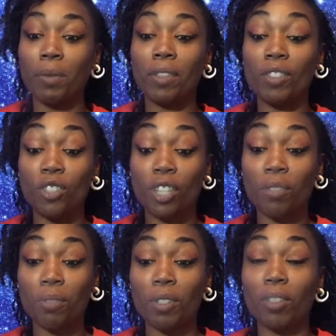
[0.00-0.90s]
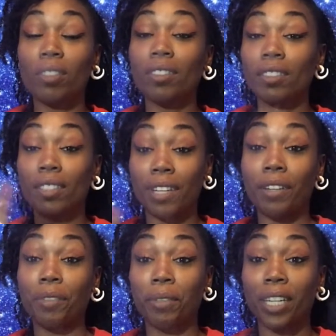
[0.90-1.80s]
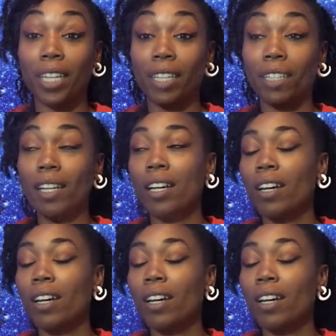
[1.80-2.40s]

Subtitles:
with the general tarot reading